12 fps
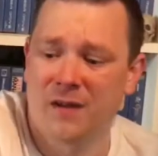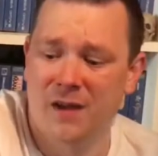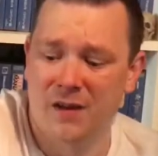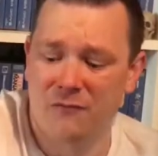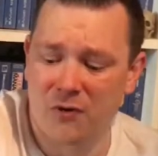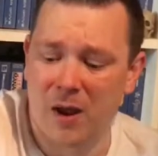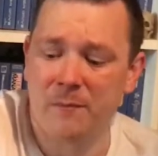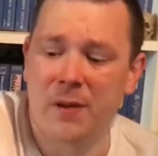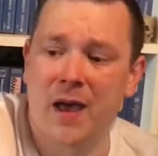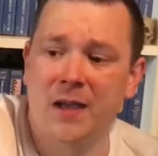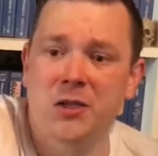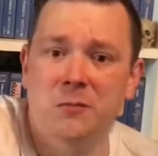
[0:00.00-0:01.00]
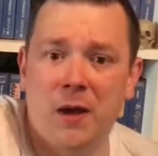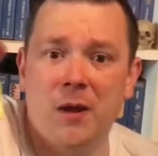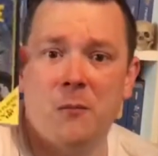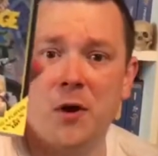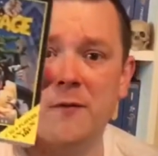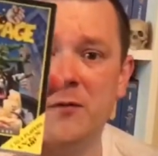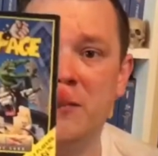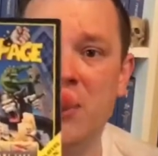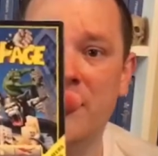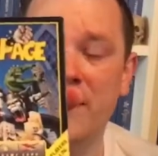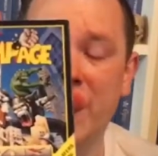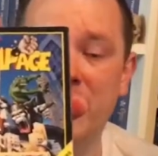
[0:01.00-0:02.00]
And Rampage being one of them.
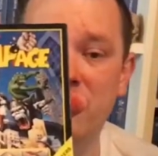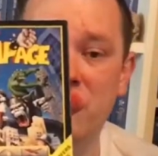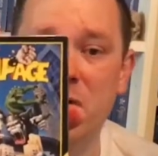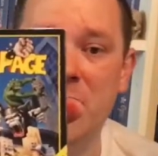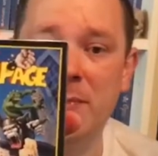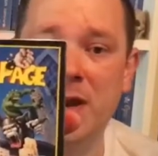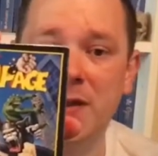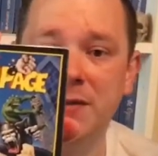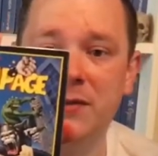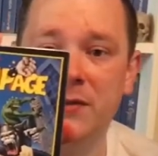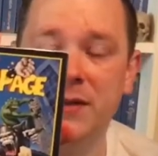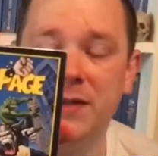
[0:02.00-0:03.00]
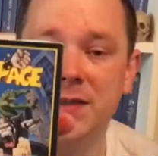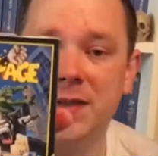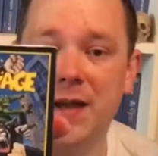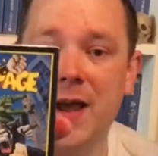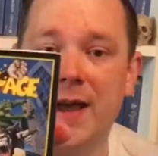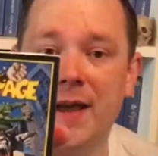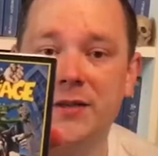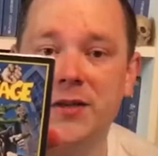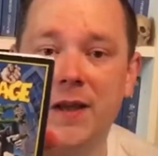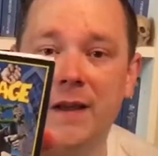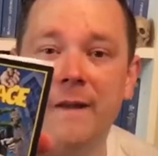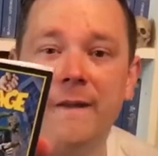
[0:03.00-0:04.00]
I've had a right blast on this today,
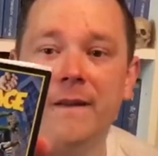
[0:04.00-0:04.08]
actually.